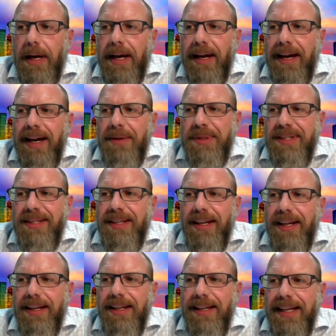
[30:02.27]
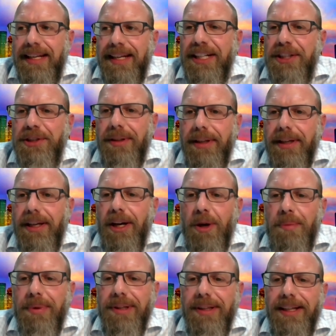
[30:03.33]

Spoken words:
I would say, initially openly